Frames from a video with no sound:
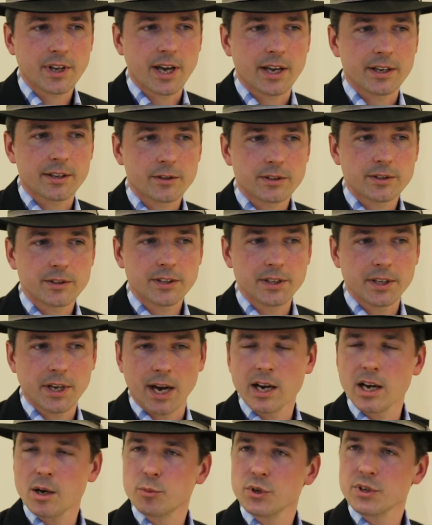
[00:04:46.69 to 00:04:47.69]
that the
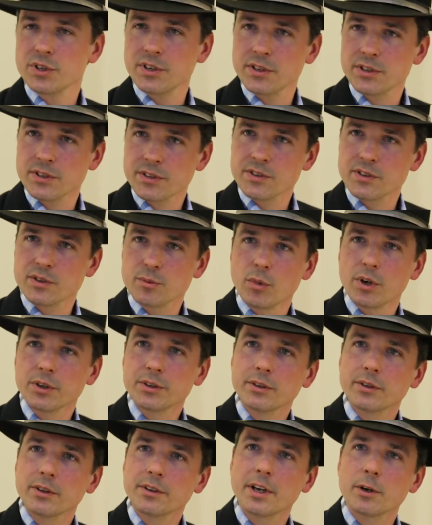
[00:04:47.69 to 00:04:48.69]
ACCA persistence module